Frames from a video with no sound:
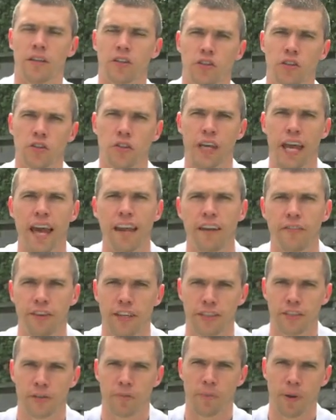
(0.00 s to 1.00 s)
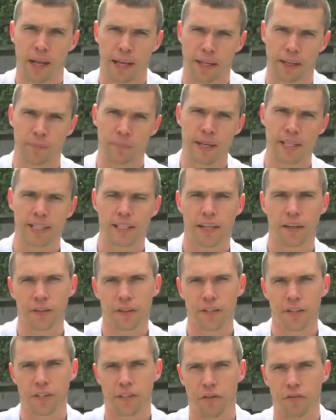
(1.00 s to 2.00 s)
So the elevated plank, basically
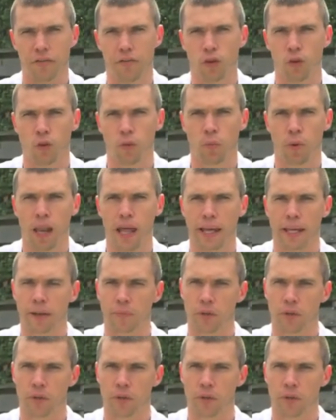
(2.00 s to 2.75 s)
this is a full plank,